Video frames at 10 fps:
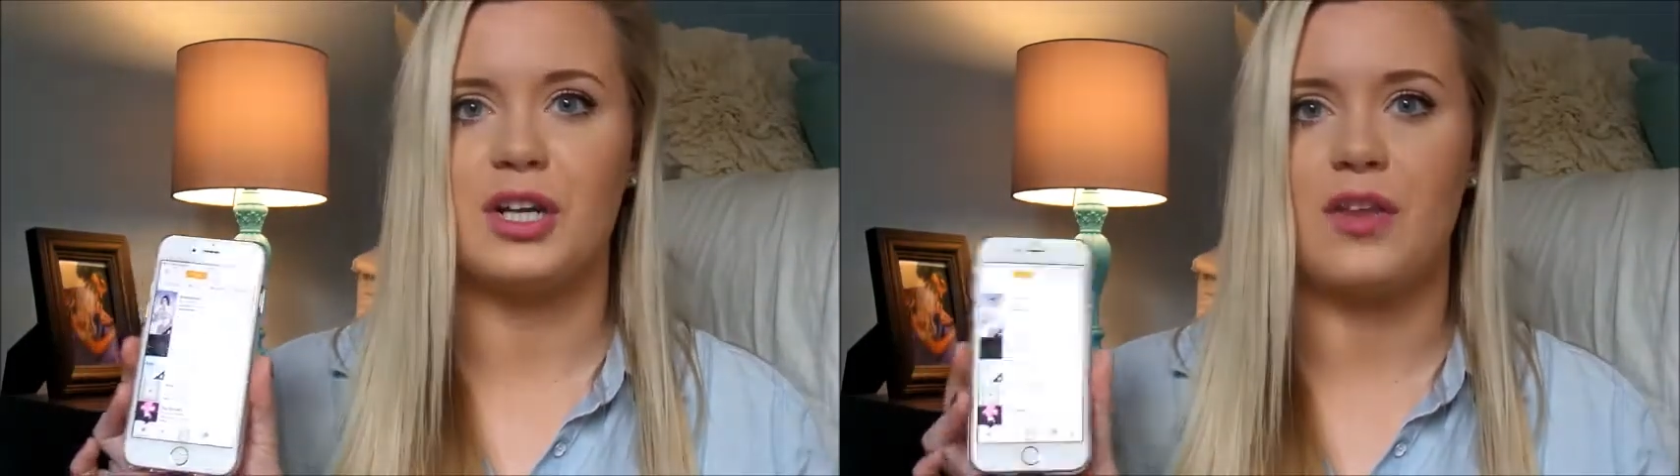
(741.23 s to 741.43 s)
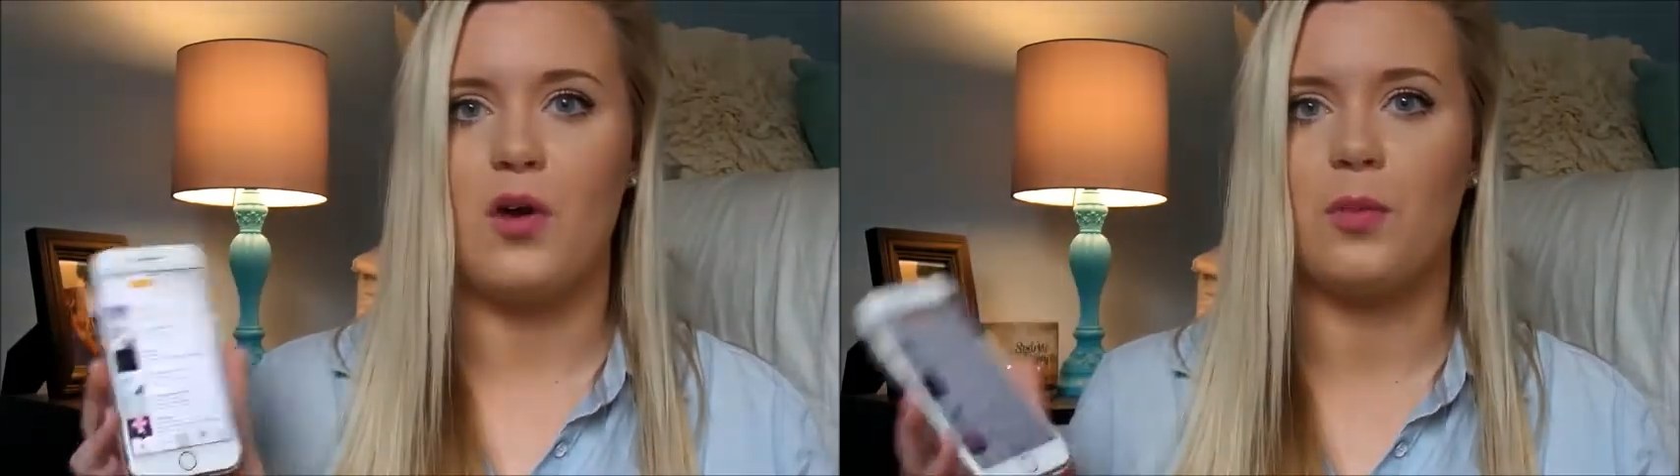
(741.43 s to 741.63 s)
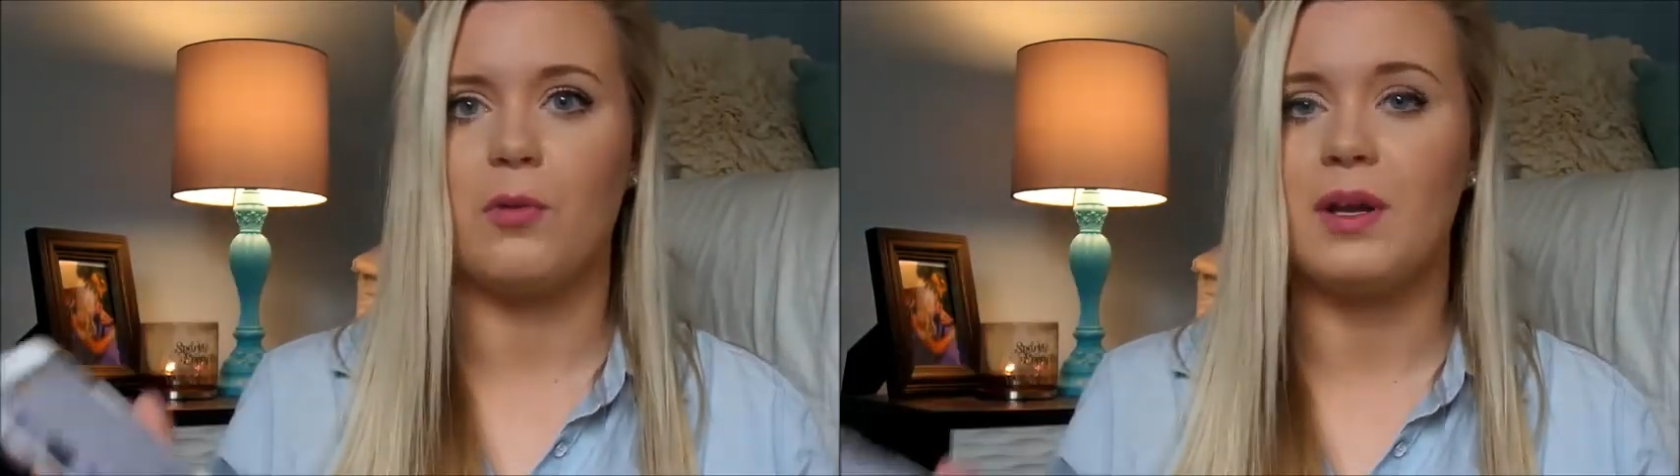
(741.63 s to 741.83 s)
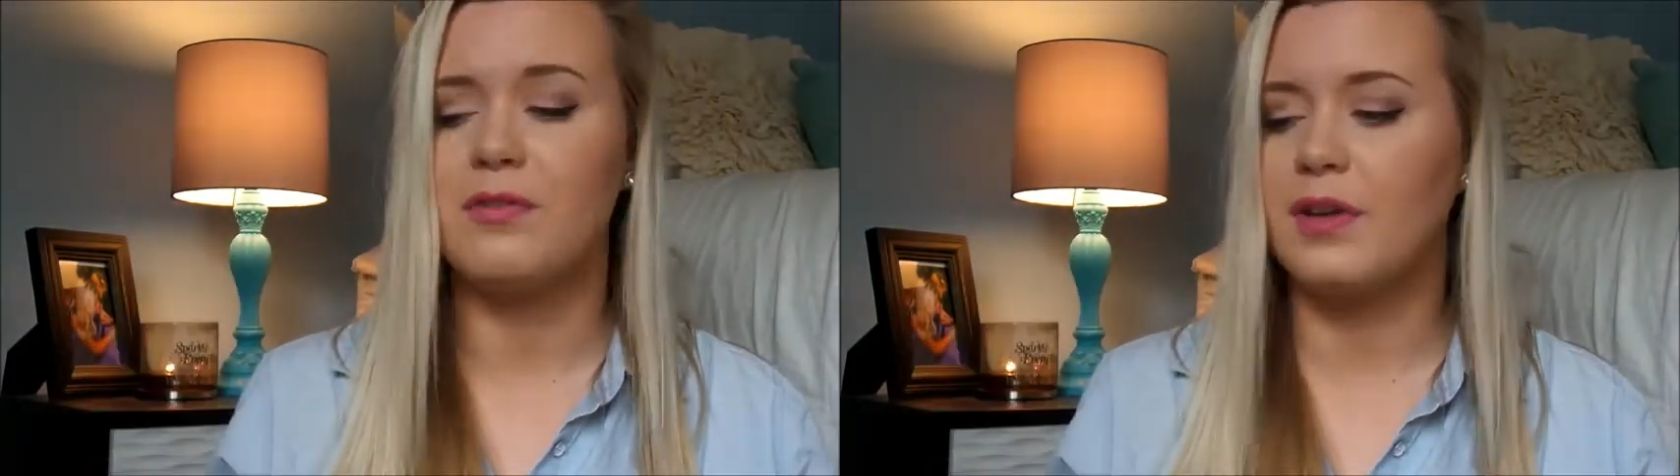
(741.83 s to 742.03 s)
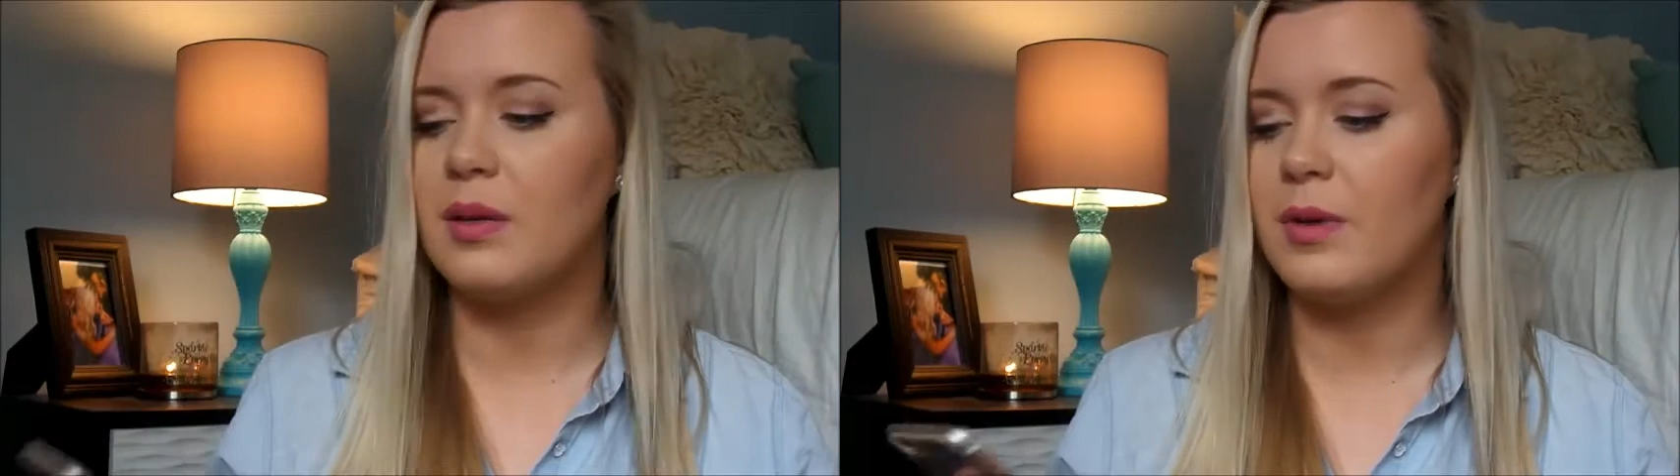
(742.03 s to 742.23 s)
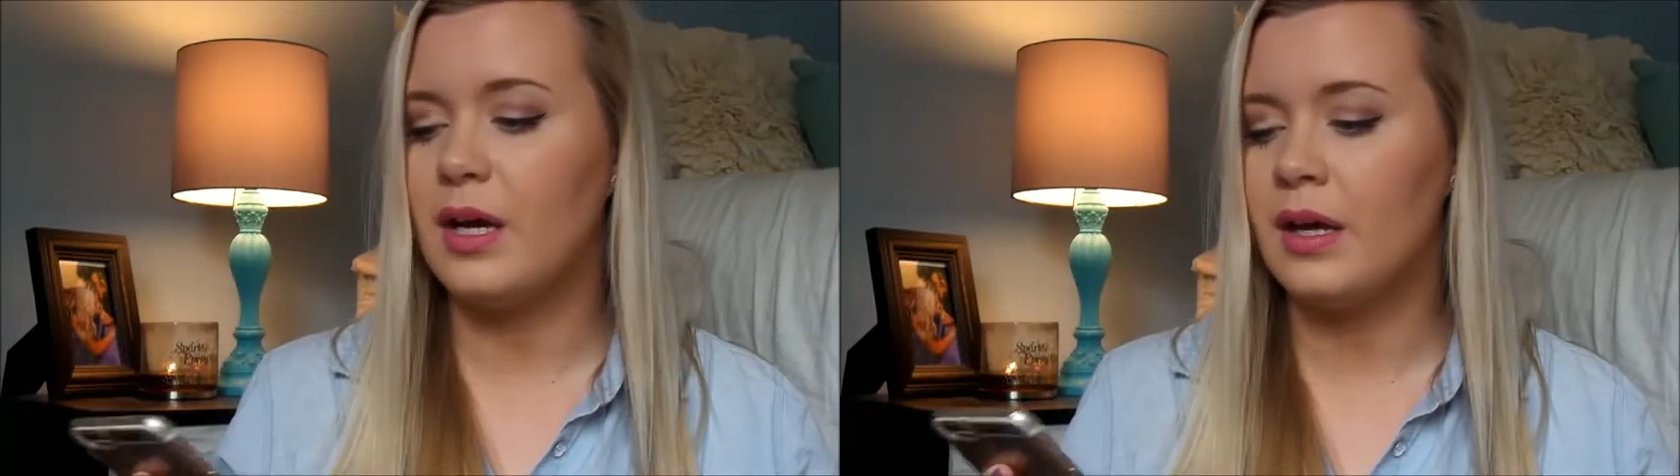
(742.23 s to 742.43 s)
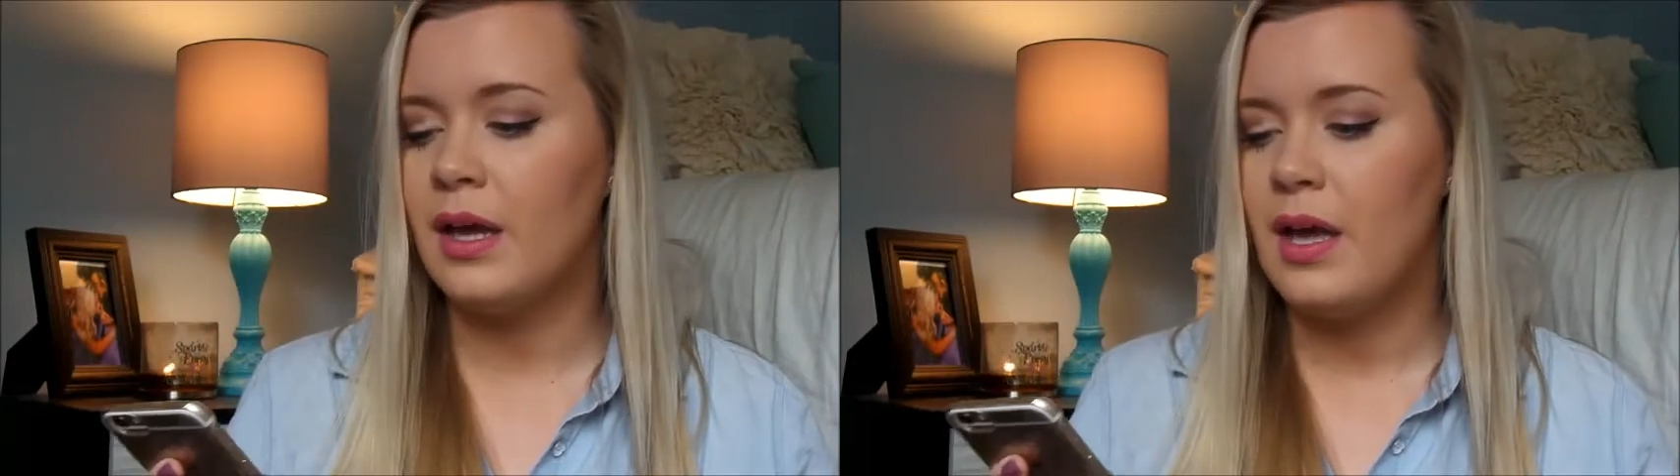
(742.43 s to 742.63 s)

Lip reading: the Oprah Winfrey book,